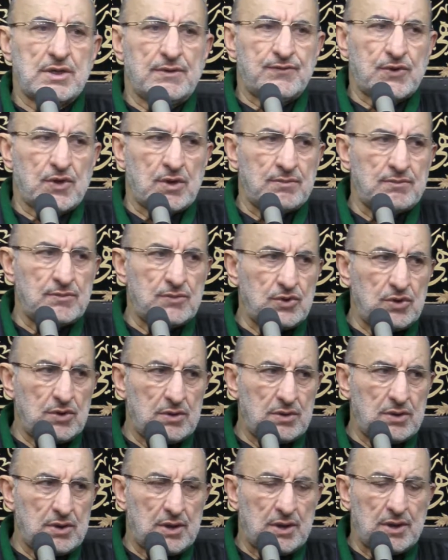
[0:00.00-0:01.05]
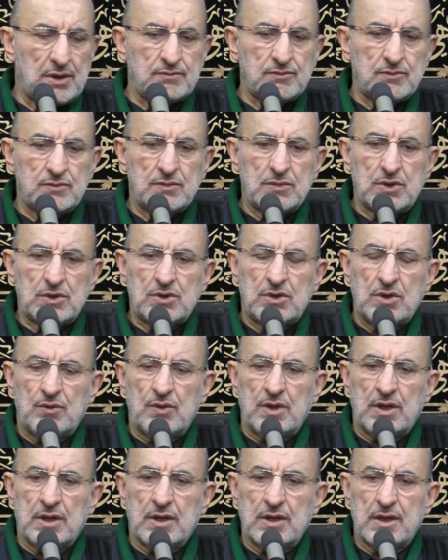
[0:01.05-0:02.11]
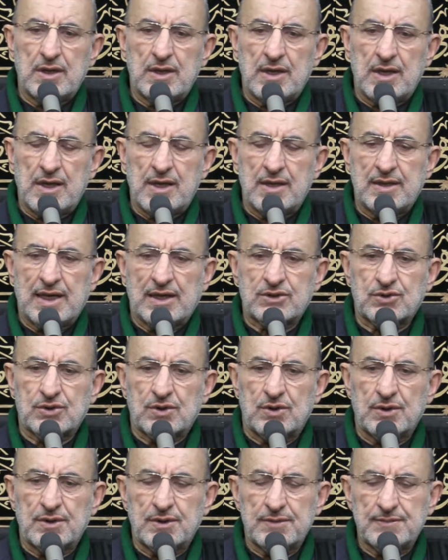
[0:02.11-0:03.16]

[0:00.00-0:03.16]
from doing that wrong.